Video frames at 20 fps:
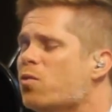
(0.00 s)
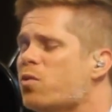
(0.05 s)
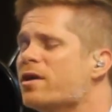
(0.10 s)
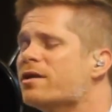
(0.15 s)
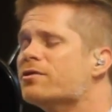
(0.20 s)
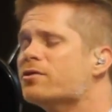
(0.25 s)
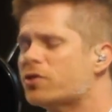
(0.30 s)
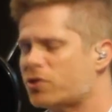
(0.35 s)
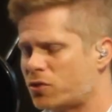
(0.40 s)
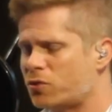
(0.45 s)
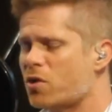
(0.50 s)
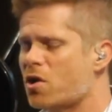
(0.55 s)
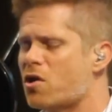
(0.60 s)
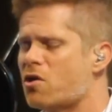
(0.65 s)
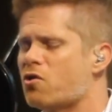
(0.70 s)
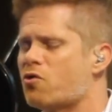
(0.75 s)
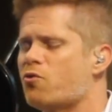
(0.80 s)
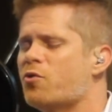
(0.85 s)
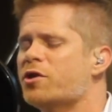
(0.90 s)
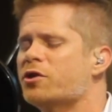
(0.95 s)
When
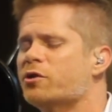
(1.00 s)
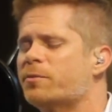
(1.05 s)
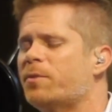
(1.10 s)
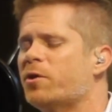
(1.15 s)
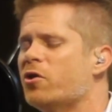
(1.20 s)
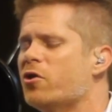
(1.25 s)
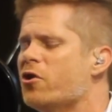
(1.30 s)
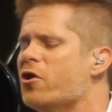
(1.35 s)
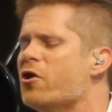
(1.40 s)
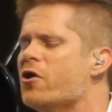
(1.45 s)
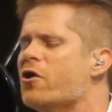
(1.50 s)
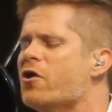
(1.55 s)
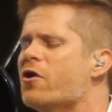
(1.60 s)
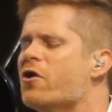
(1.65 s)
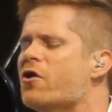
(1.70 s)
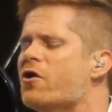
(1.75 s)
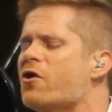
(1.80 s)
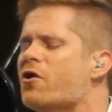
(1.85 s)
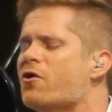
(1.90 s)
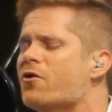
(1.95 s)
strong winds
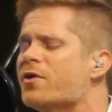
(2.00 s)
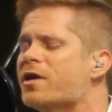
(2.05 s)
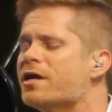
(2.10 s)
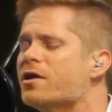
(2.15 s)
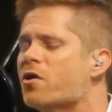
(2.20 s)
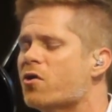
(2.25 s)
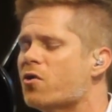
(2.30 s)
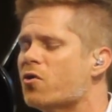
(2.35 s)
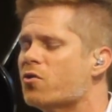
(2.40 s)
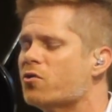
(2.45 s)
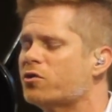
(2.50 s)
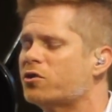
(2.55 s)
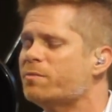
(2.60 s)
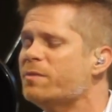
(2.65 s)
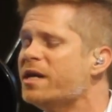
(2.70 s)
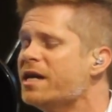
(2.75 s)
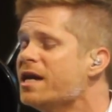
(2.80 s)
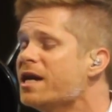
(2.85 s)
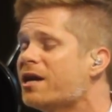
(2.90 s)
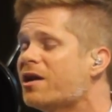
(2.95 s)
blow, he holds
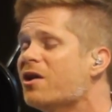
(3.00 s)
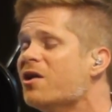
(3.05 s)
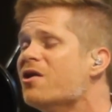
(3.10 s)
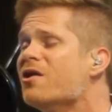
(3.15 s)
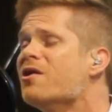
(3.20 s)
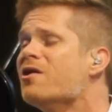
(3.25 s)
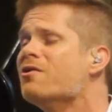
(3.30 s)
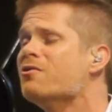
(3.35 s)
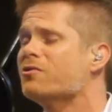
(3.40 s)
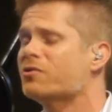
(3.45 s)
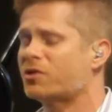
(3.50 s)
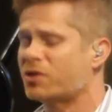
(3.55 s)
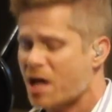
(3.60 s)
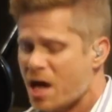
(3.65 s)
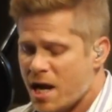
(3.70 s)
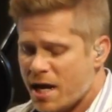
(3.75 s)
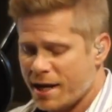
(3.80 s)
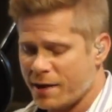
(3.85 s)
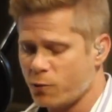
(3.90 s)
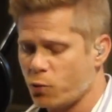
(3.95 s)
me close
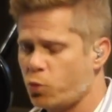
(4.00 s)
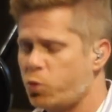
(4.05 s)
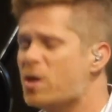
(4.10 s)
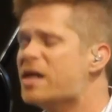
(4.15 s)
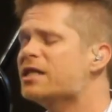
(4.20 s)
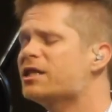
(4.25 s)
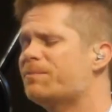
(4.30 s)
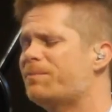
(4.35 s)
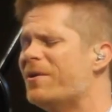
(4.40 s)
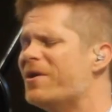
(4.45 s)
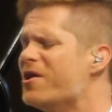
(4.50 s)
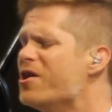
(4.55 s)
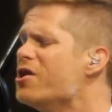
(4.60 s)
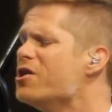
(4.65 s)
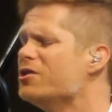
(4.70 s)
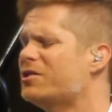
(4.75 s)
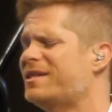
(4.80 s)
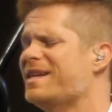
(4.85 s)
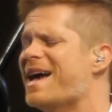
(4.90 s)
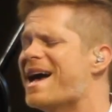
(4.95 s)
and
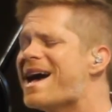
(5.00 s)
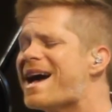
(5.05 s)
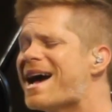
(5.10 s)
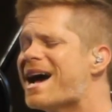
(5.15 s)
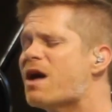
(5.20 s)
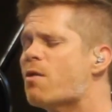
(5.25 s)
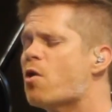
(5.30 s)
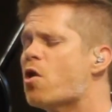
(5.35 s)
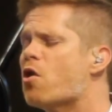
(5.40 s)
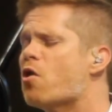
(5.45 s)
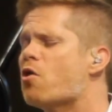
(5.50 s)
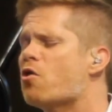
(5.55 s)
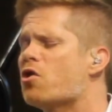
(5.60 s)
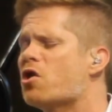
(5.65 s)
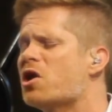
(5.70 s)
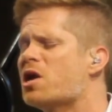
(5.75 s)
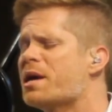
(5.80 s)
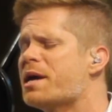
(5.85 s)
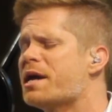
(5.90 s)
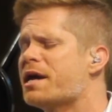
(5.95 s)
whispers, I
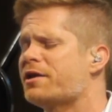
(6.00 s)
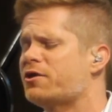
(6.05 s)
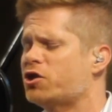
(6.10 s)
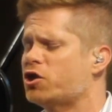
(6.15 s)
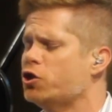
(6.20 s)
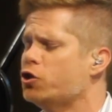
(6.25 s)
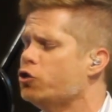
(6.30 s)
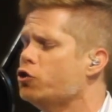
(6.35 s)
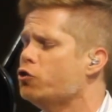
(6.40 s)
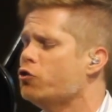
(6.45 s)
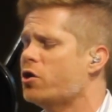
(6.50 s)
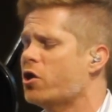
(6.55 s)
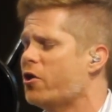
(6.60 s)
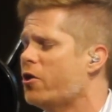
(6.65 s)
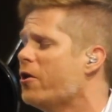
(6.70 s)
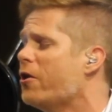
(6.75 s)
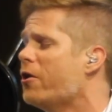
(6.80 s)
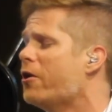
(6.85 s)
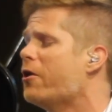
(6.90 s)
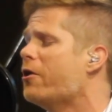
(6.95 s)
won't let you
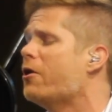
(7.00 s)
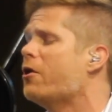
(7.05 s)
go.